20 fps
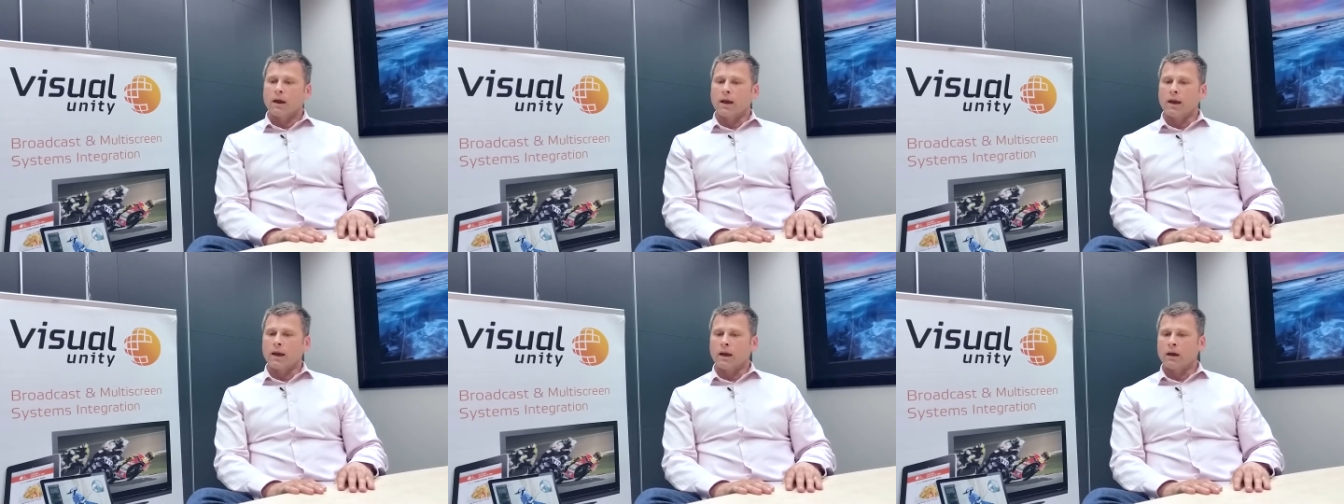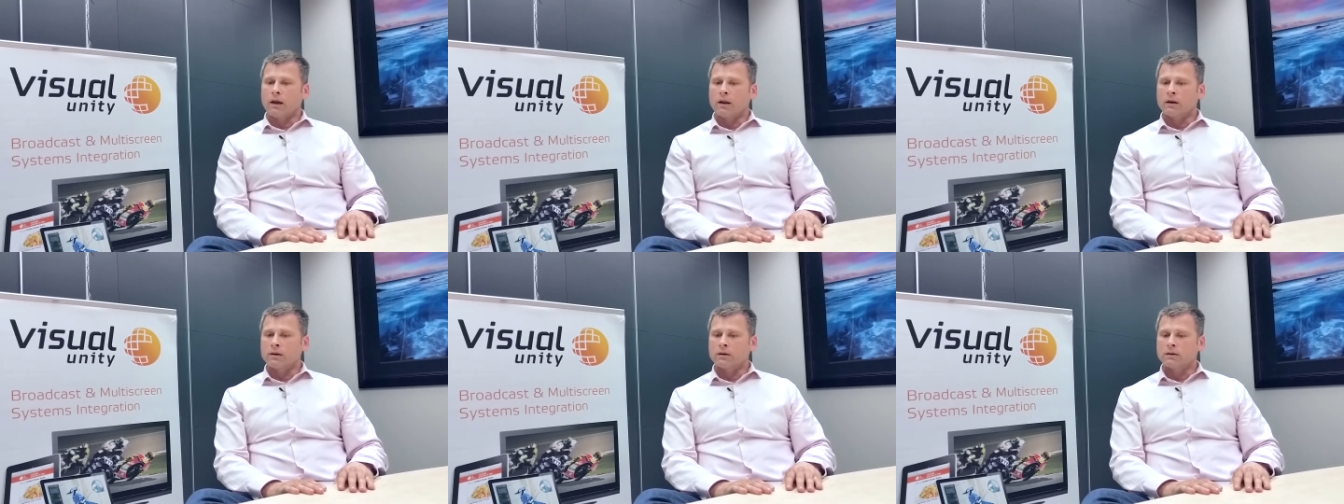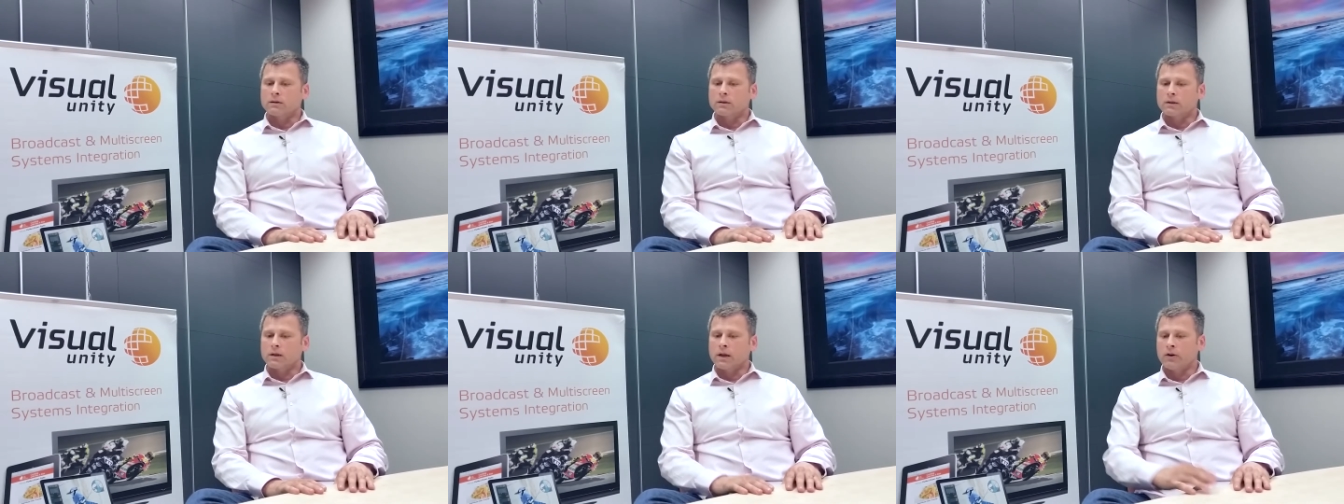
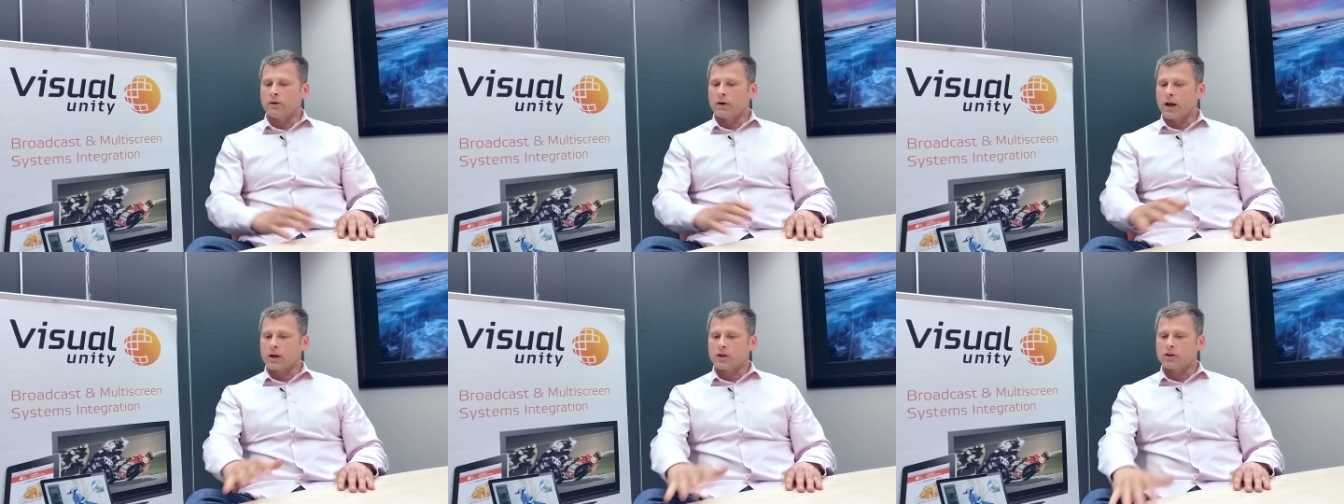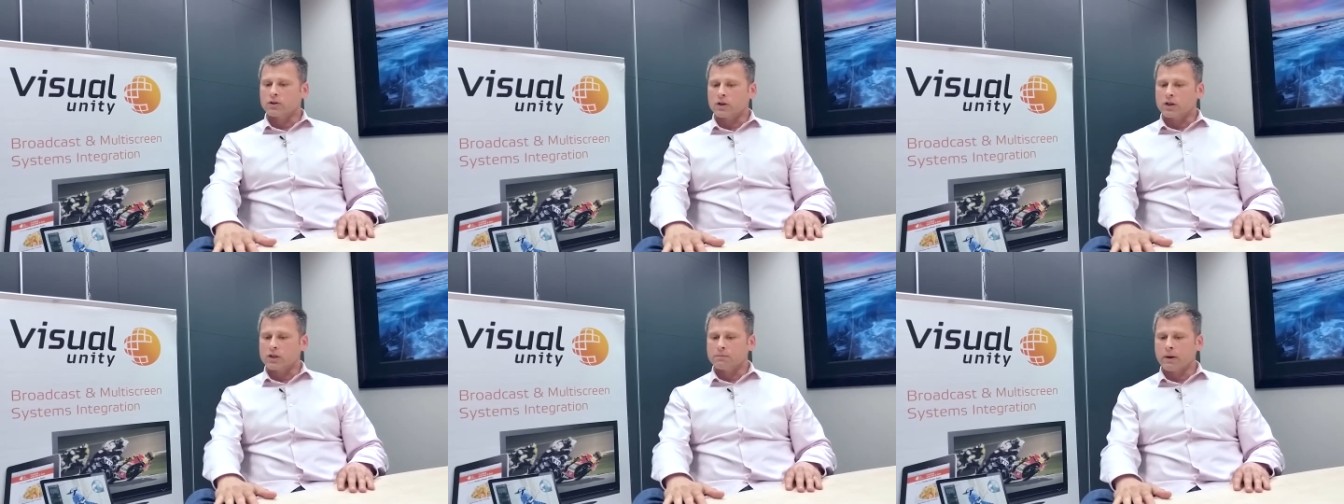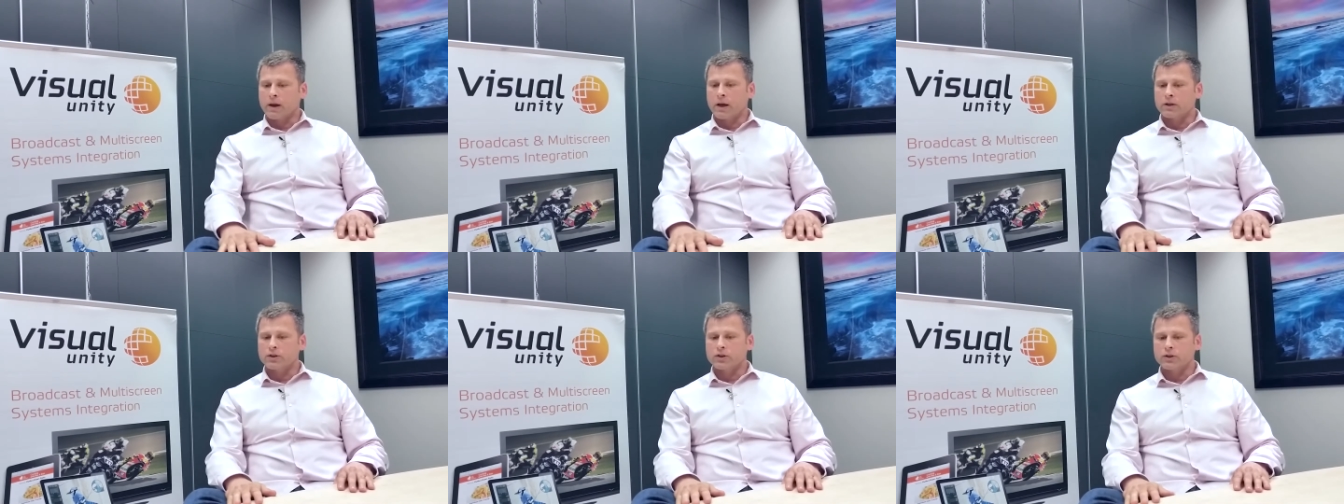and international
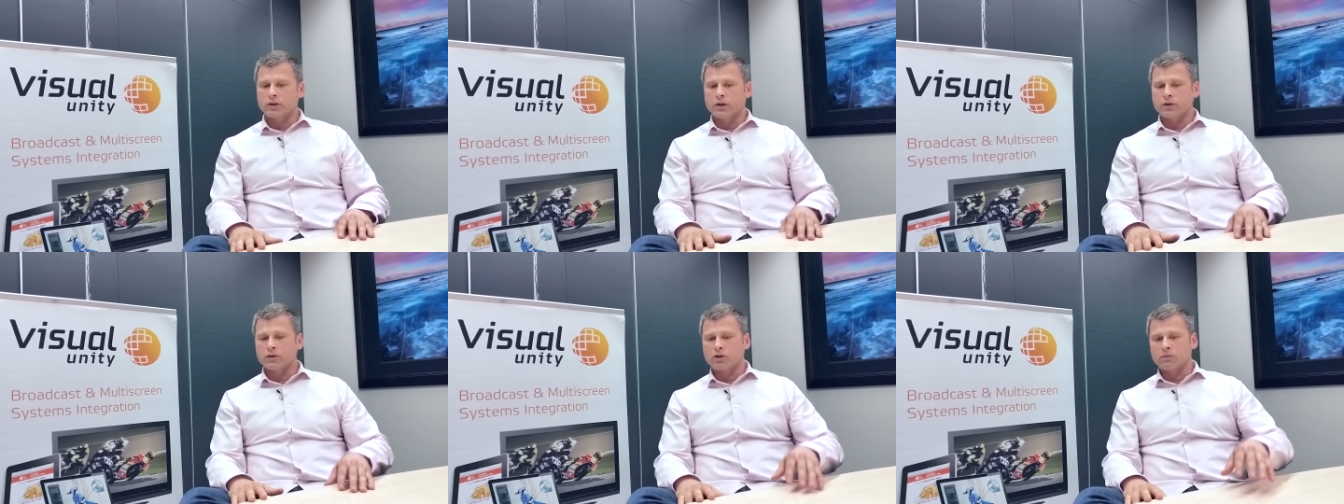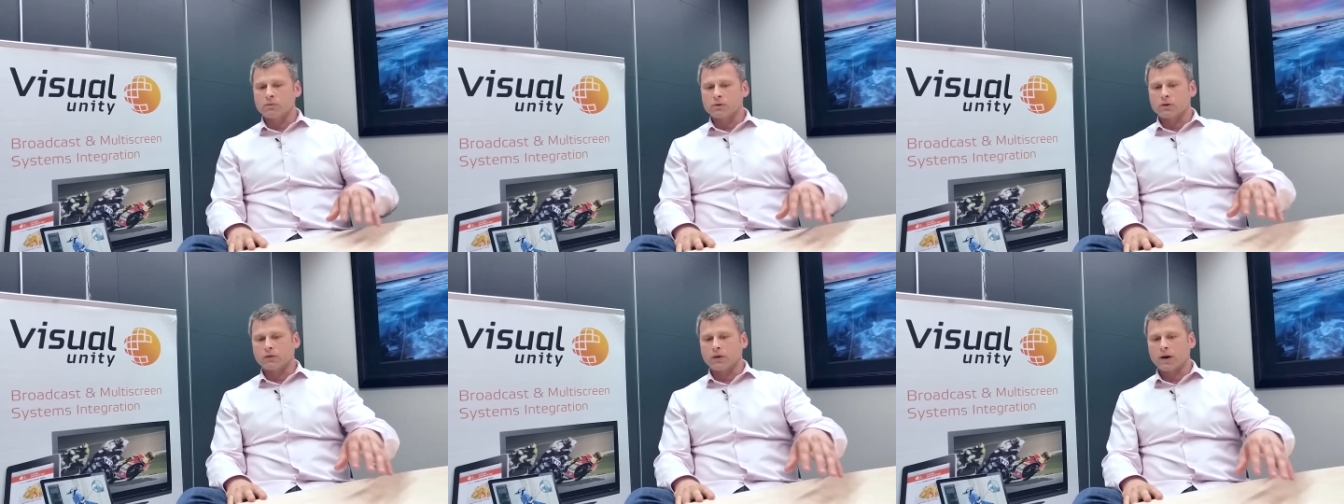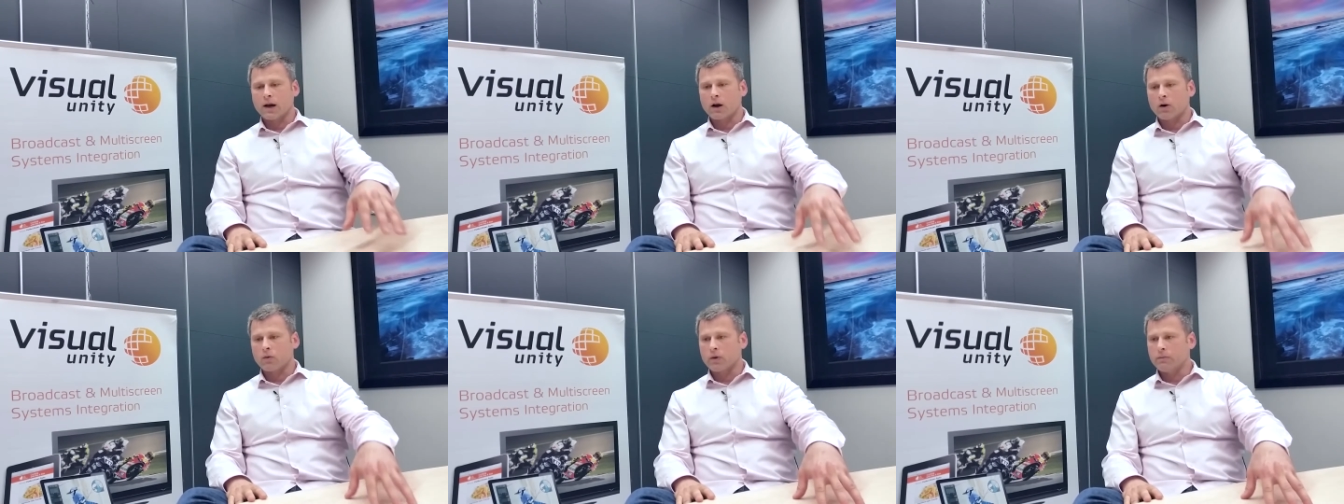expansion in terms of
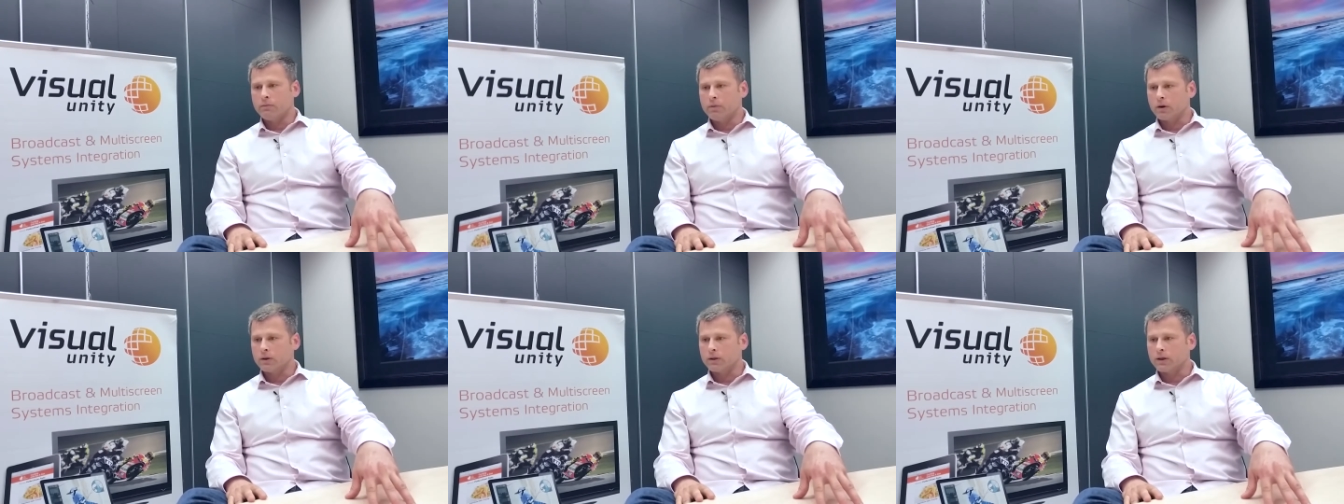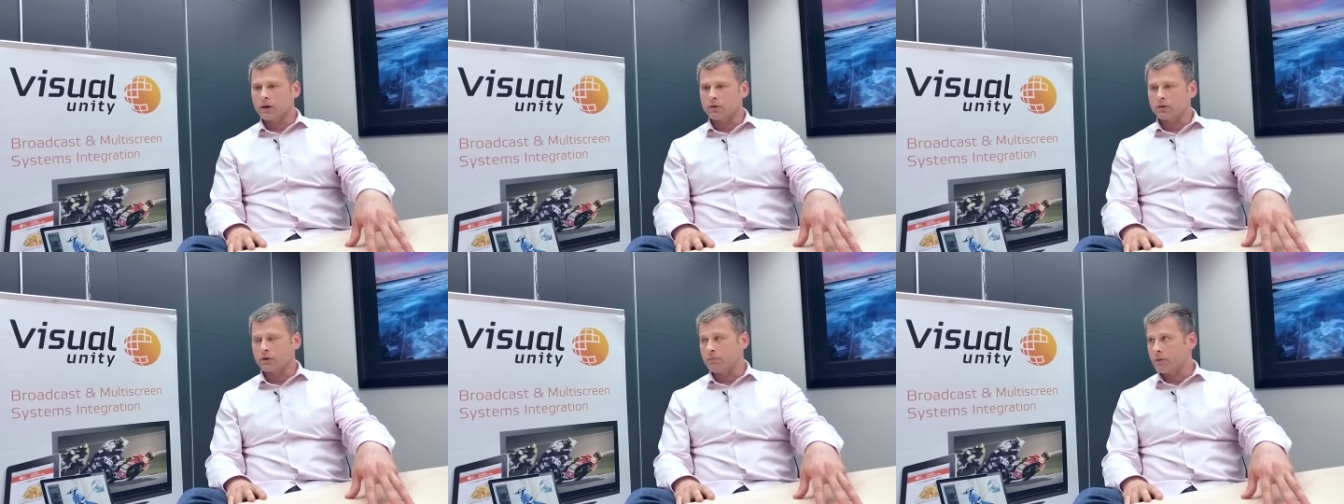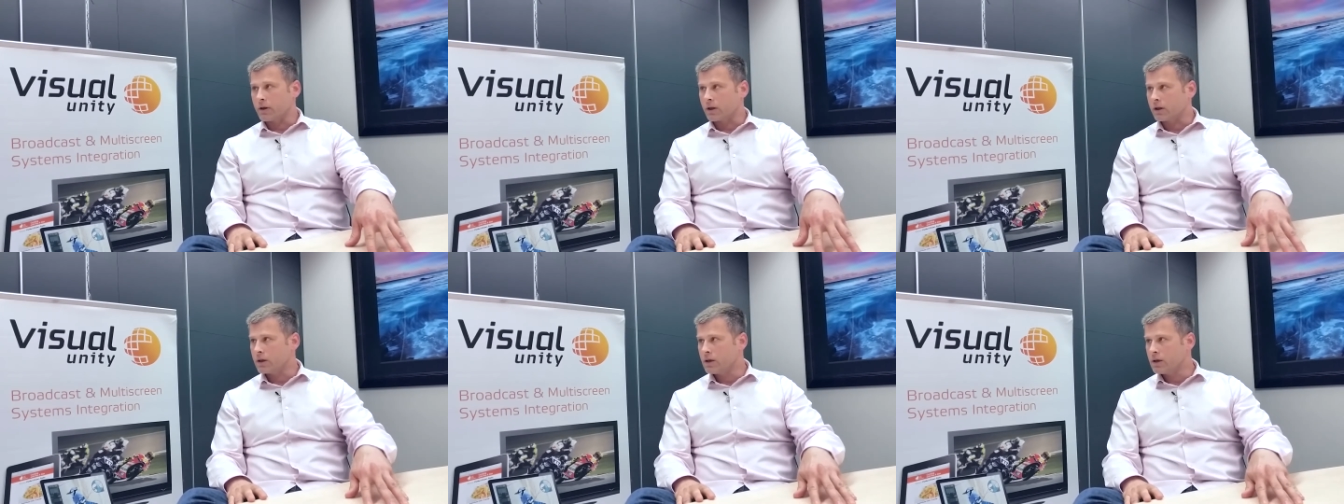how we build out the
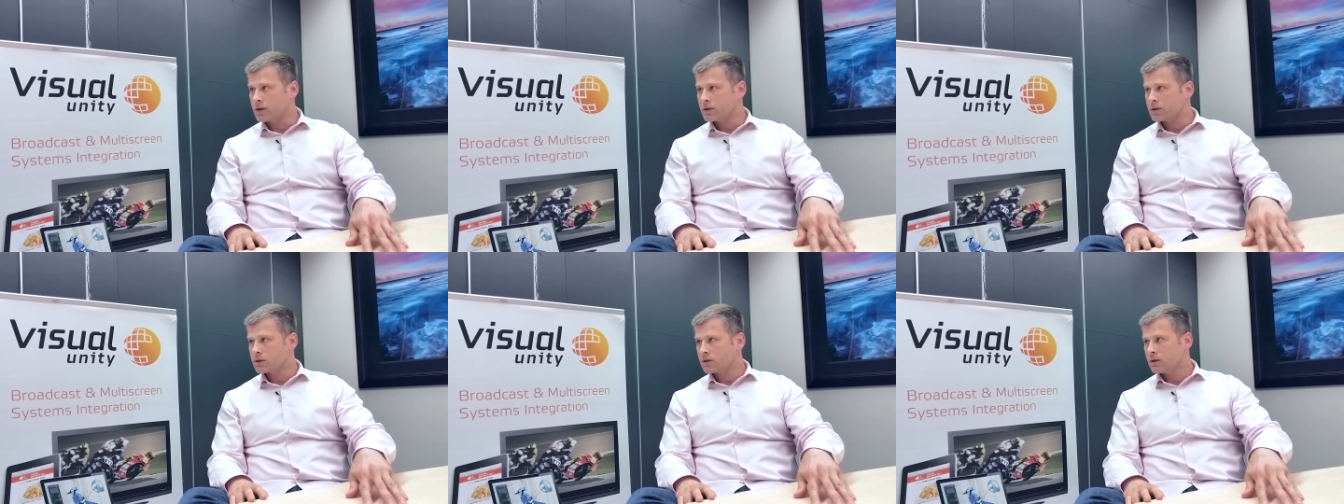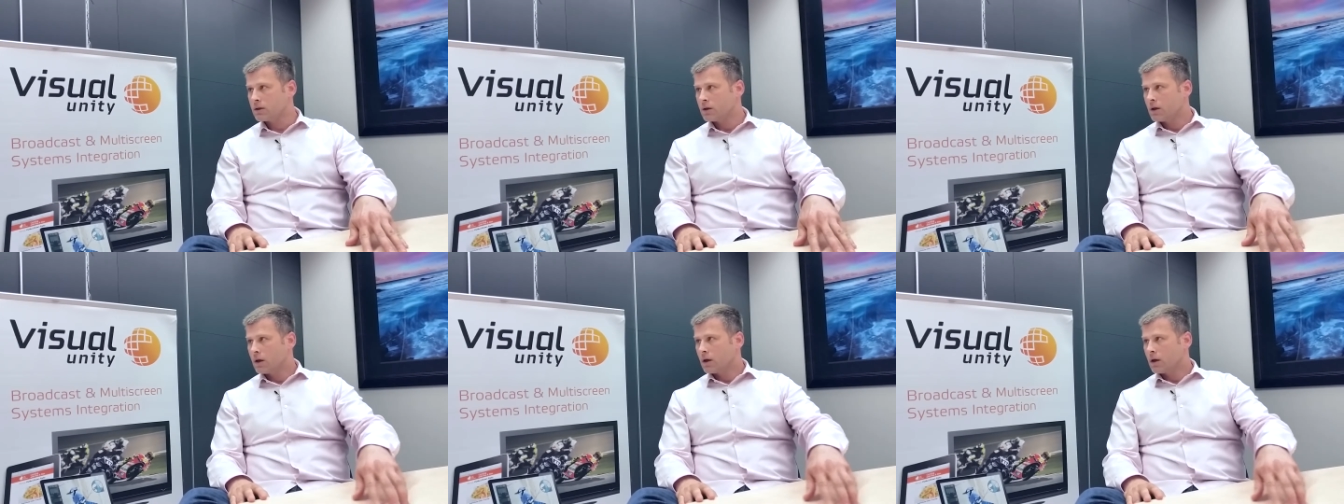Middle East.